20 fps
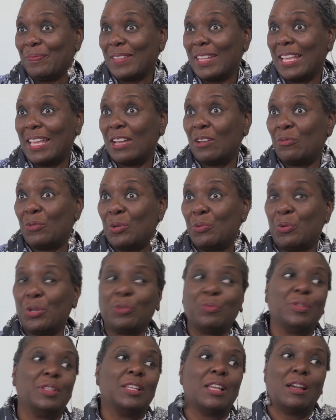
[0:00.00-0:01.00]
And we work
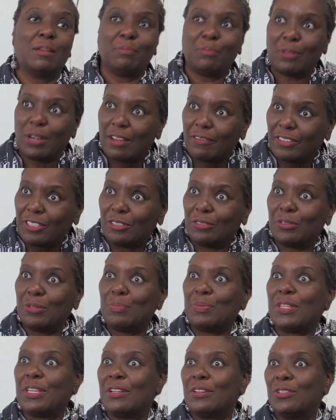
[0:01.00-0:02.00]
with nonprofit
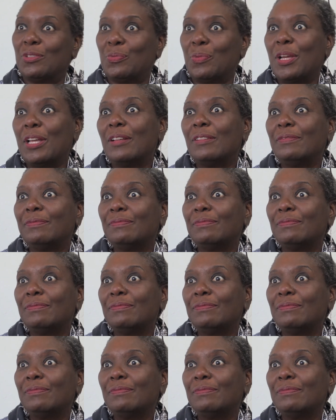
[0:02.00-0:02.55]
groups here as well.